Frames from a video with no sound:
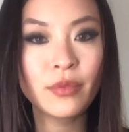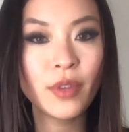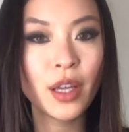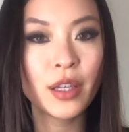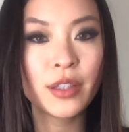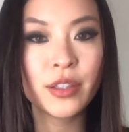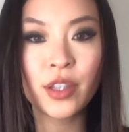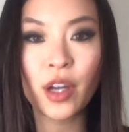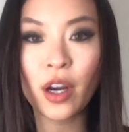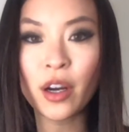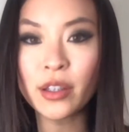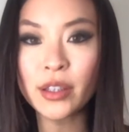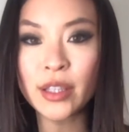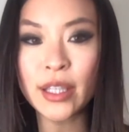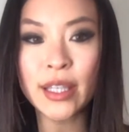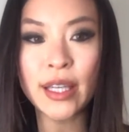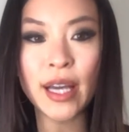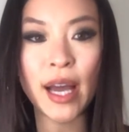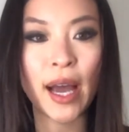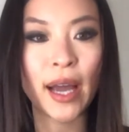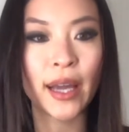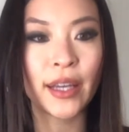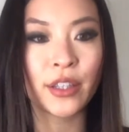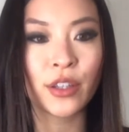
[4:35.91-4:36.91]
Darling,
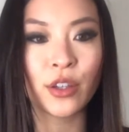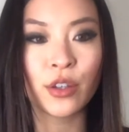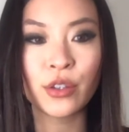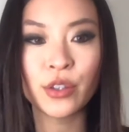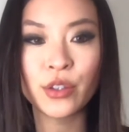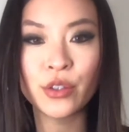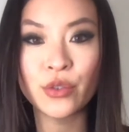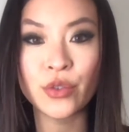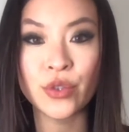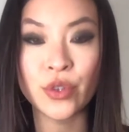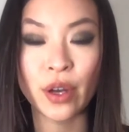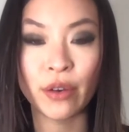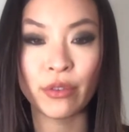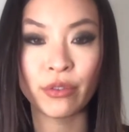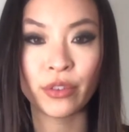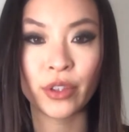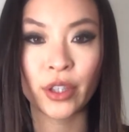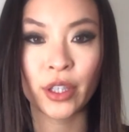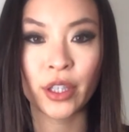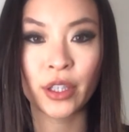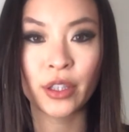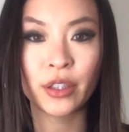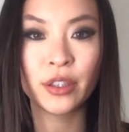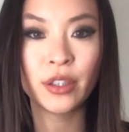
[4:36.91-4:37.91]
I know you
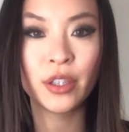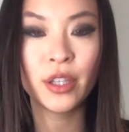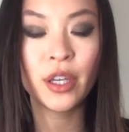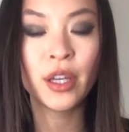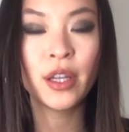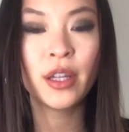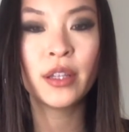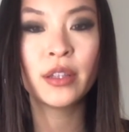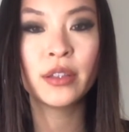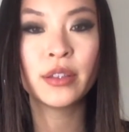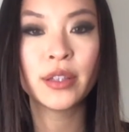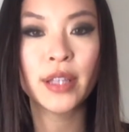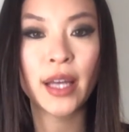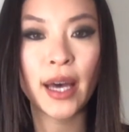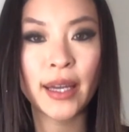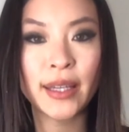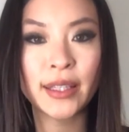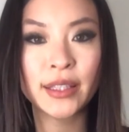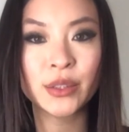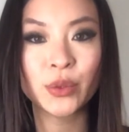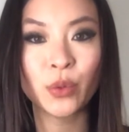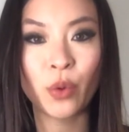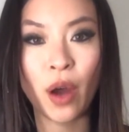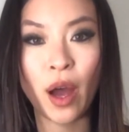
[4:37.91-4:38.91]
suffer. That
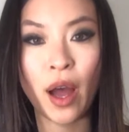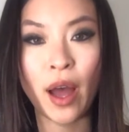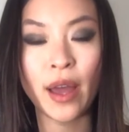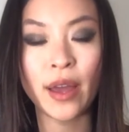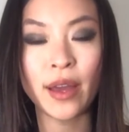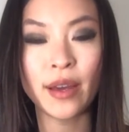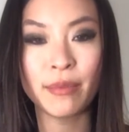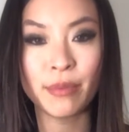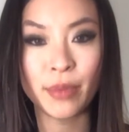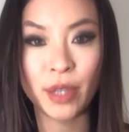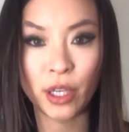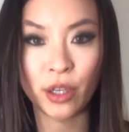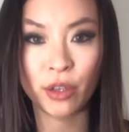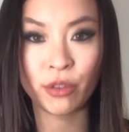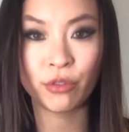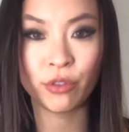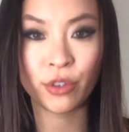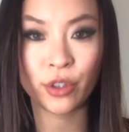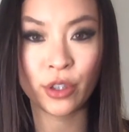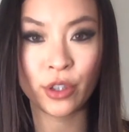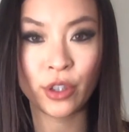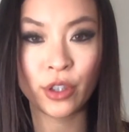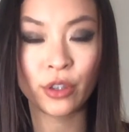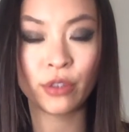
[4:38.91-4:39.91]
is why I'm here for
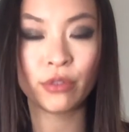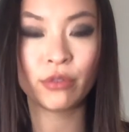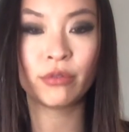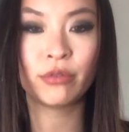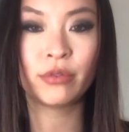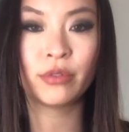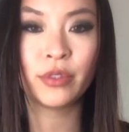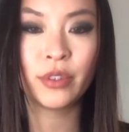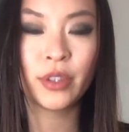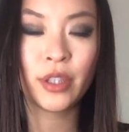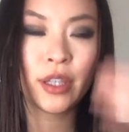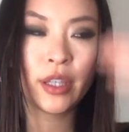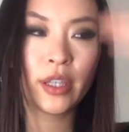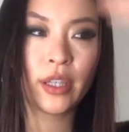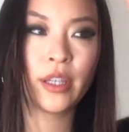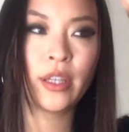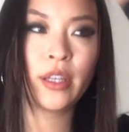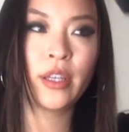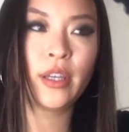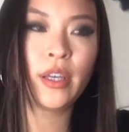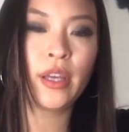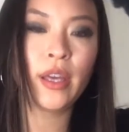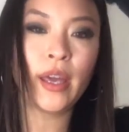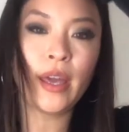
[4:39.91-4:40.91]
you.
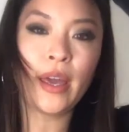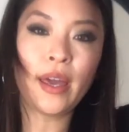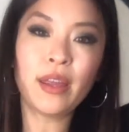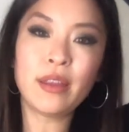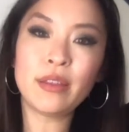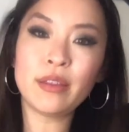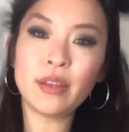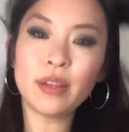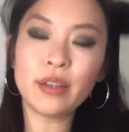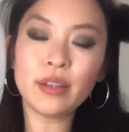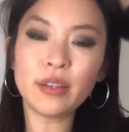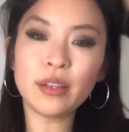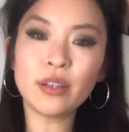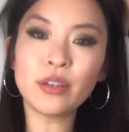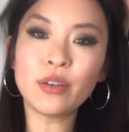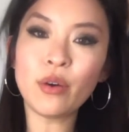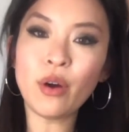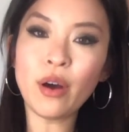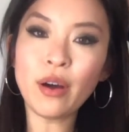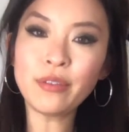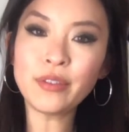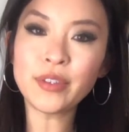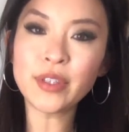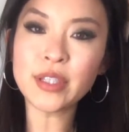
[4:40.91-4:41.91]
And, you know,
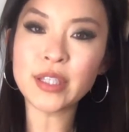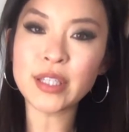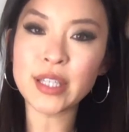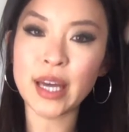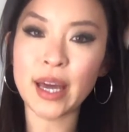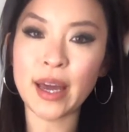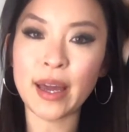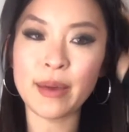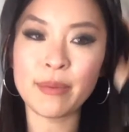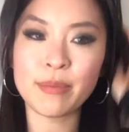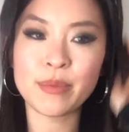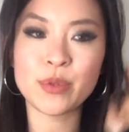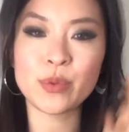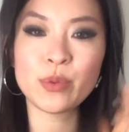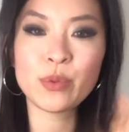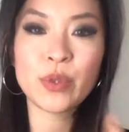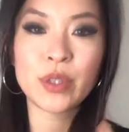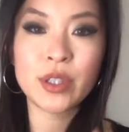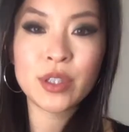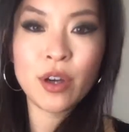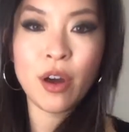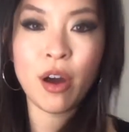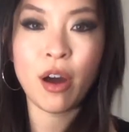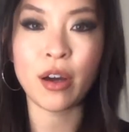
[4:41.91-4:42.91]
oftentimes when we
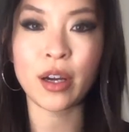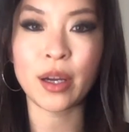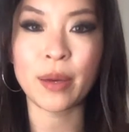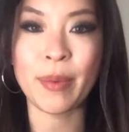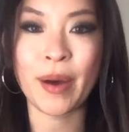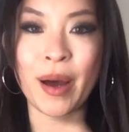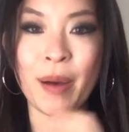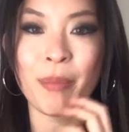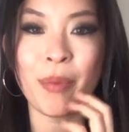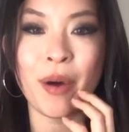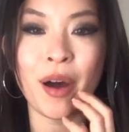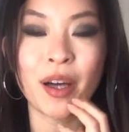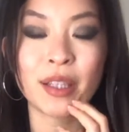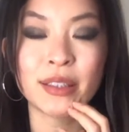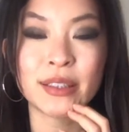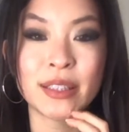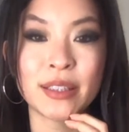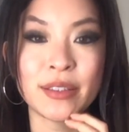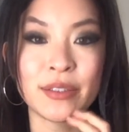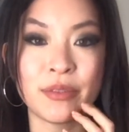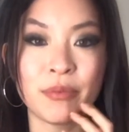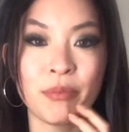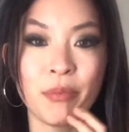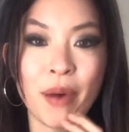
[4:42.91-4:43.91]
talk about
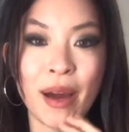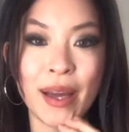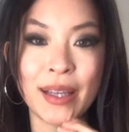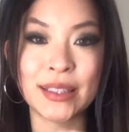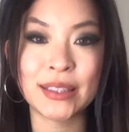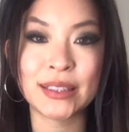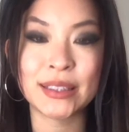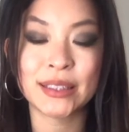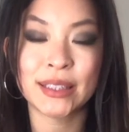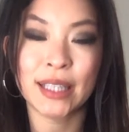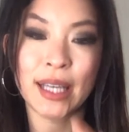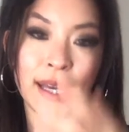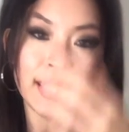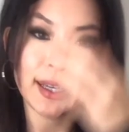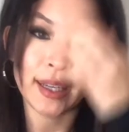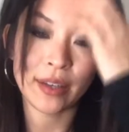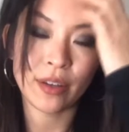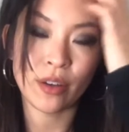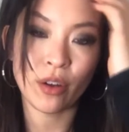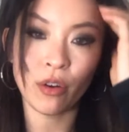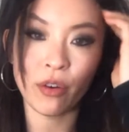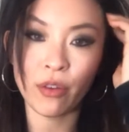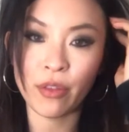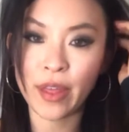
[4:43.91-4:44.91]
positive mindset and
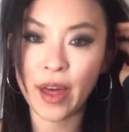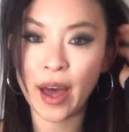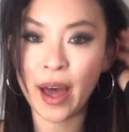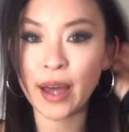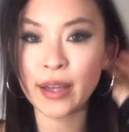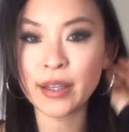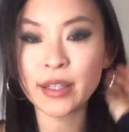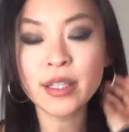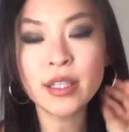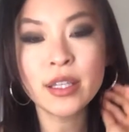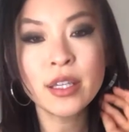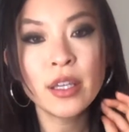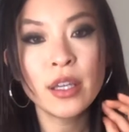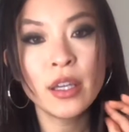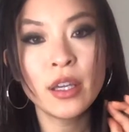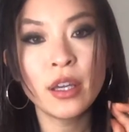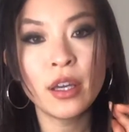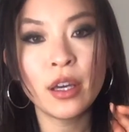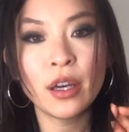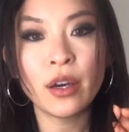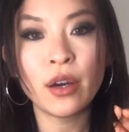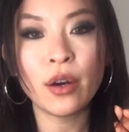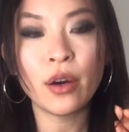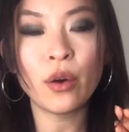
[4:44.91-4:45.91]
all that,
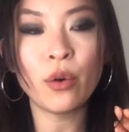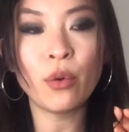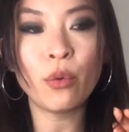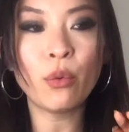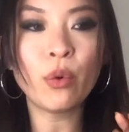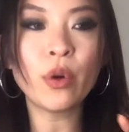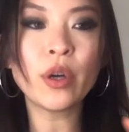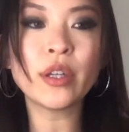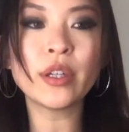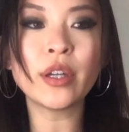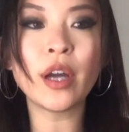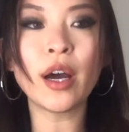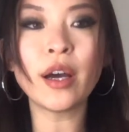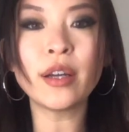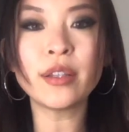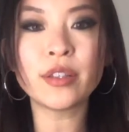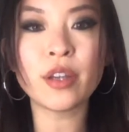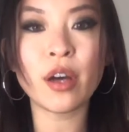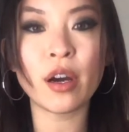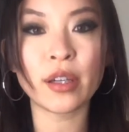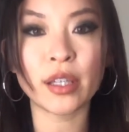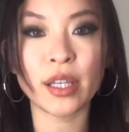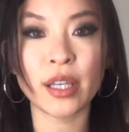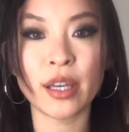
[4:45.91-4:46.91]
we're not
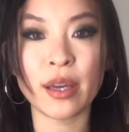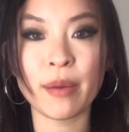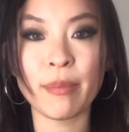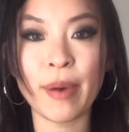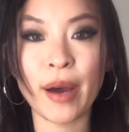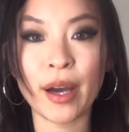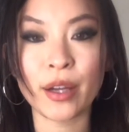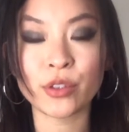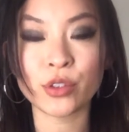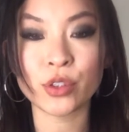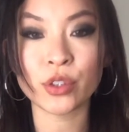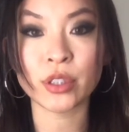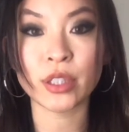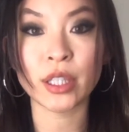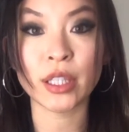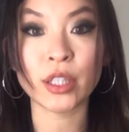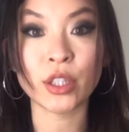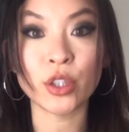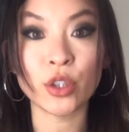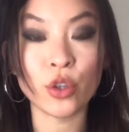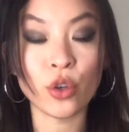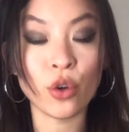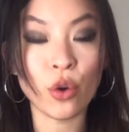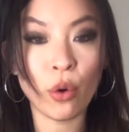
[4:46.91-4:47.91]
talking about just
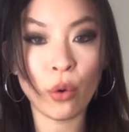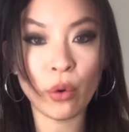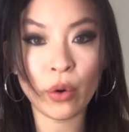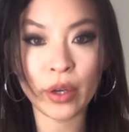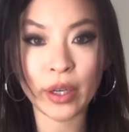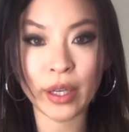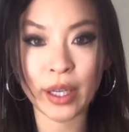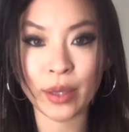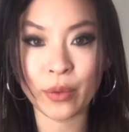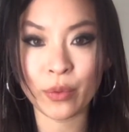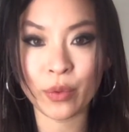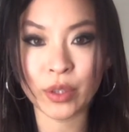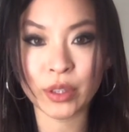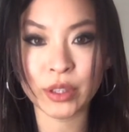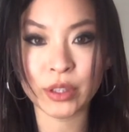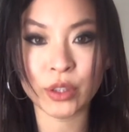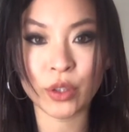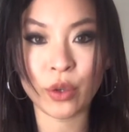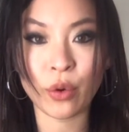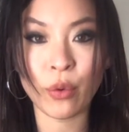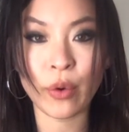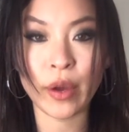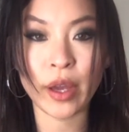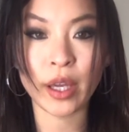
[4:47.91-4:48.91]
ignoring what's
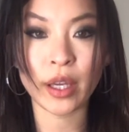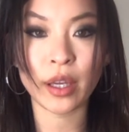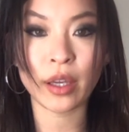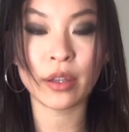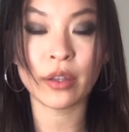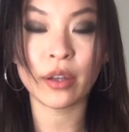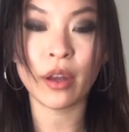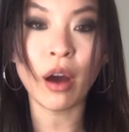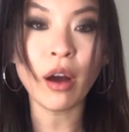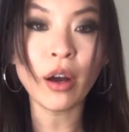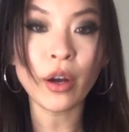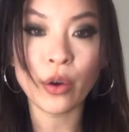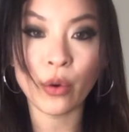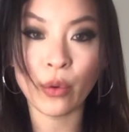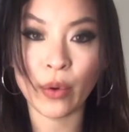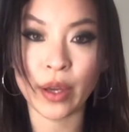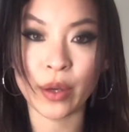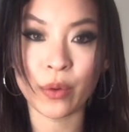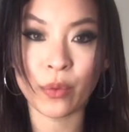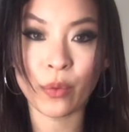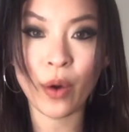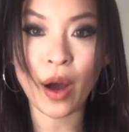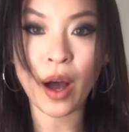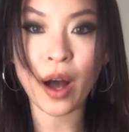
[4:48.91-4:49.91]
going, not
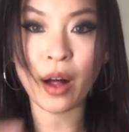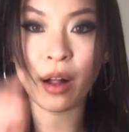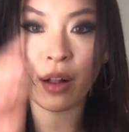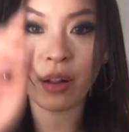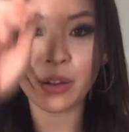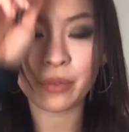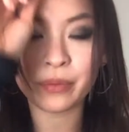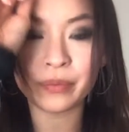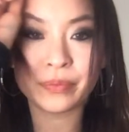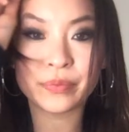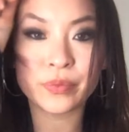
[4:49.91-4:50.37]
going well.